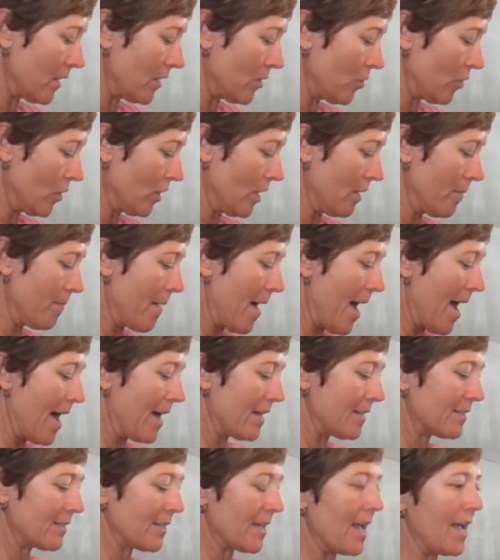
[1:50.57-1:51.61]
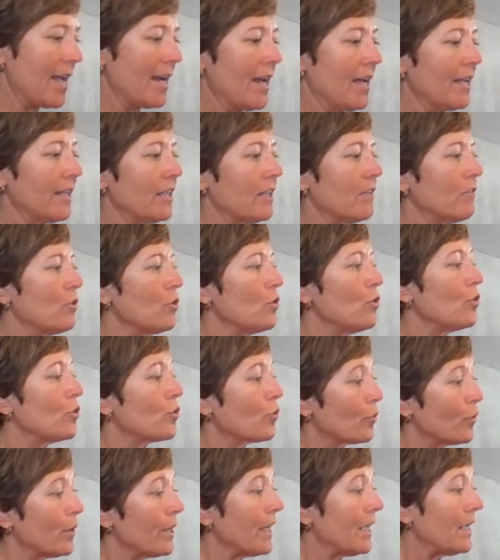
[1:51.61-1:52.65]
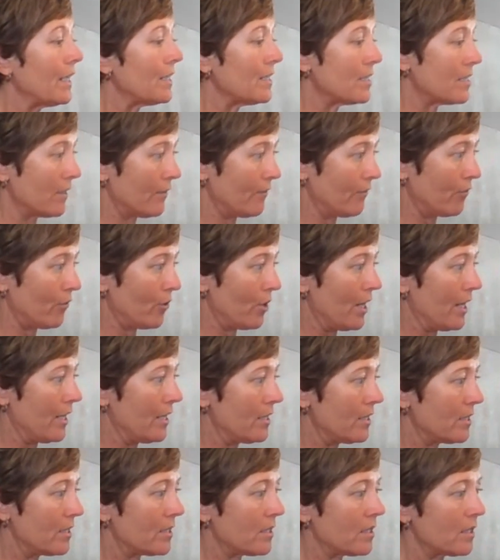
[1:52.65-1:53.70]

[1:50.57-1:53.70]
You get a mask, and I give you 3 different